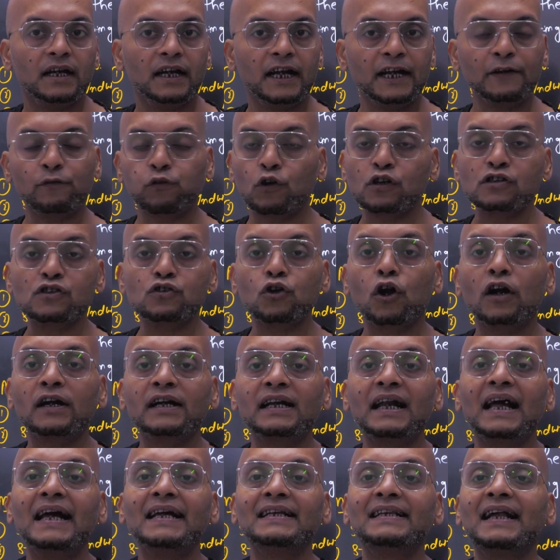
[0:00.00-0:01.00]
It was
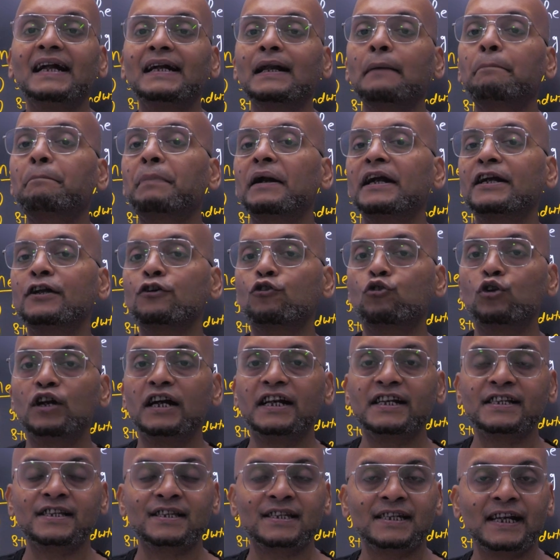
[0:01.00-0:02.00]
not like that a
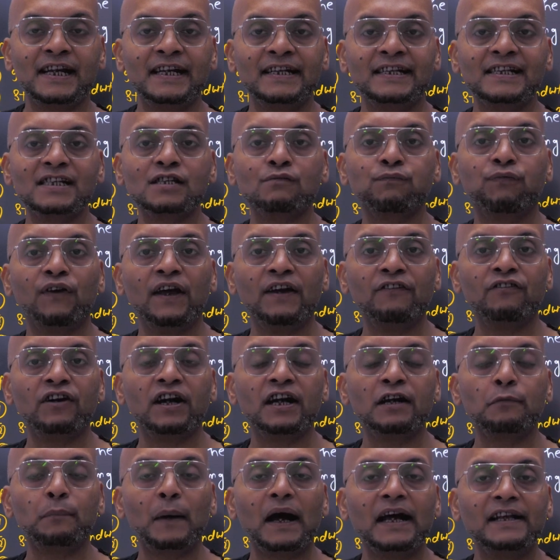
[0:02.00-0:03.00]
particular state is
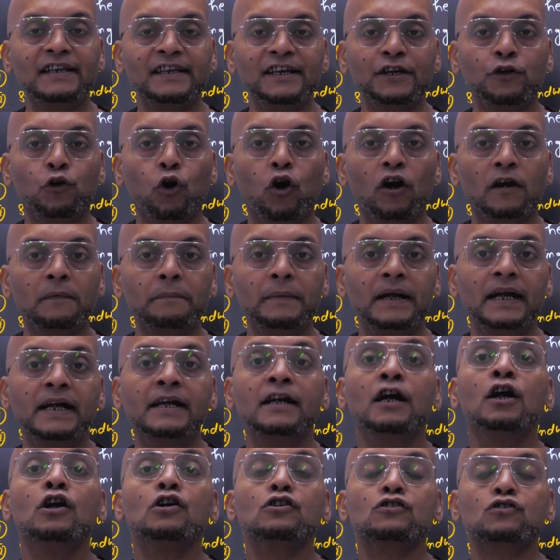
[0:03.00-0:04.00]
favored by the
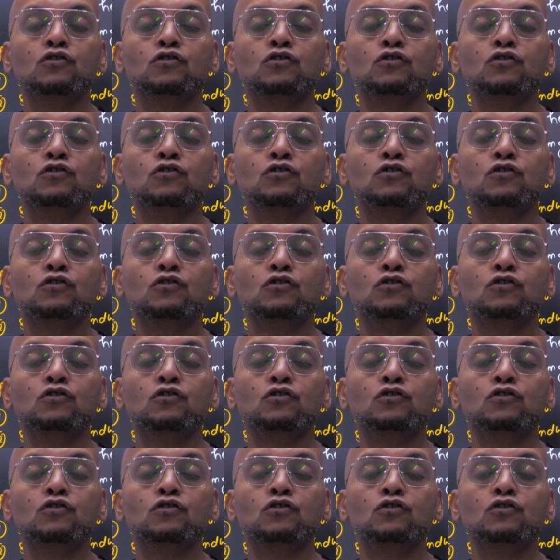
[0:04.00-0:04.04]
government,